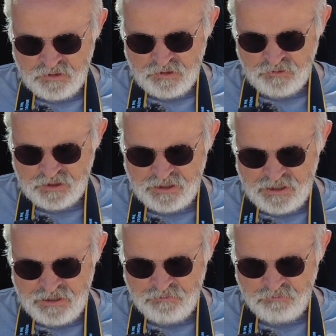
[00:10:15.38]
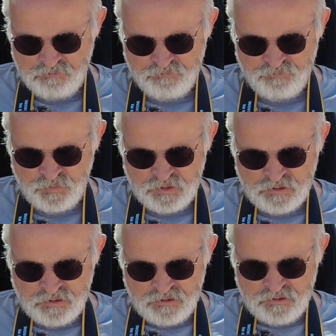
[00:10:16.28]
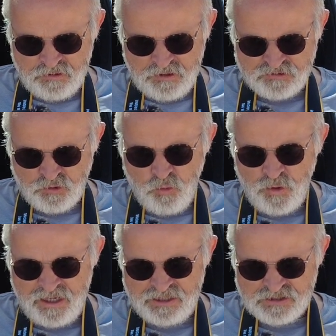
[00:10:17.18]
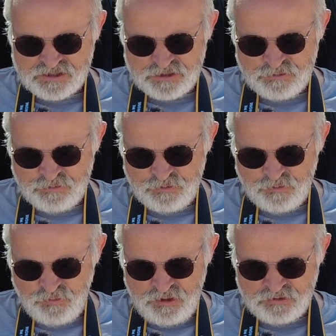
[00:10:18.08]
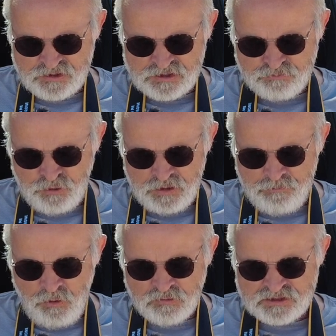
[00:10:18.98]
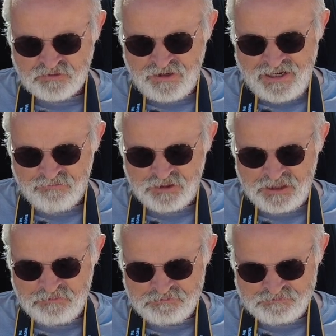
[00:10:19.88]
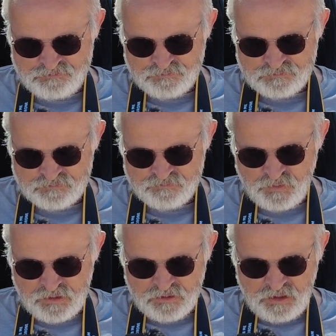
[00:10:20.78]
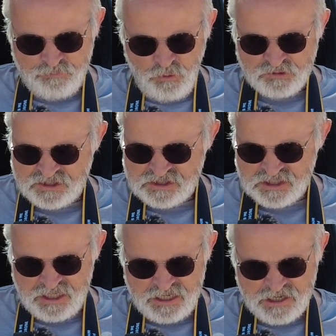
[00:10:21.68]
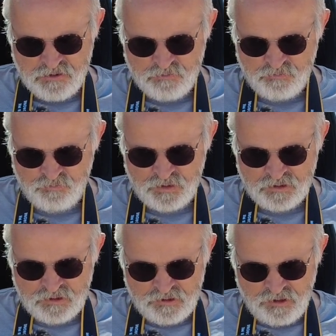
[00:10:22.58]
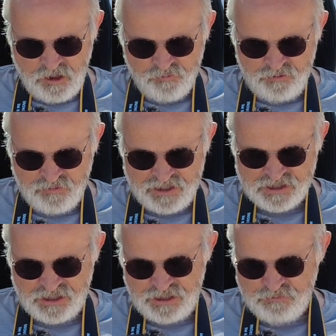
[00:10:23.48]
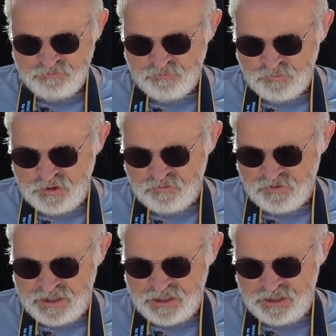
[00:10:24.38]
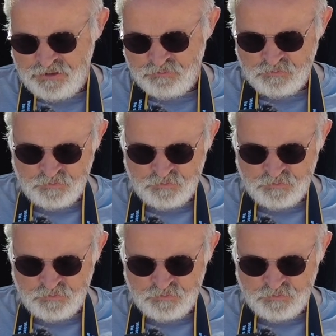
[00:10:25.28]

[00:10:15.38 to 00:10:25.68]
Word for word: okay as always we just put the box around it the box is there are we ready we're ready